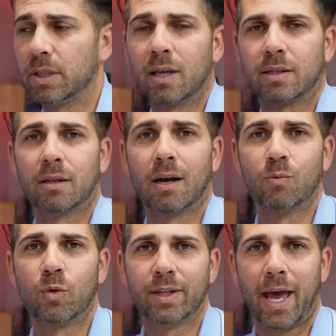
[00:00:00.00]
it doesn't
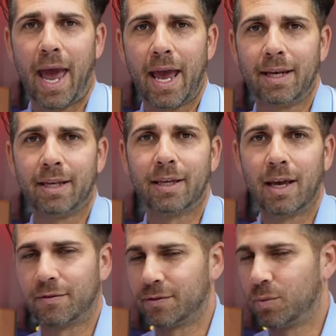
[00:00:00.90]
come with any
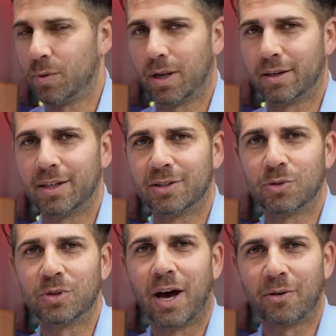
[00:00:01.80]
GIFs. We will need
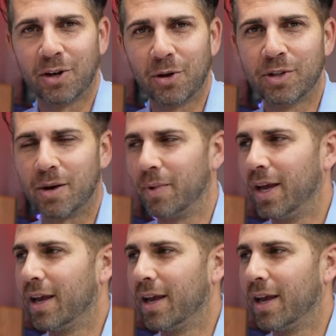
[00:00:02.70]
to download them.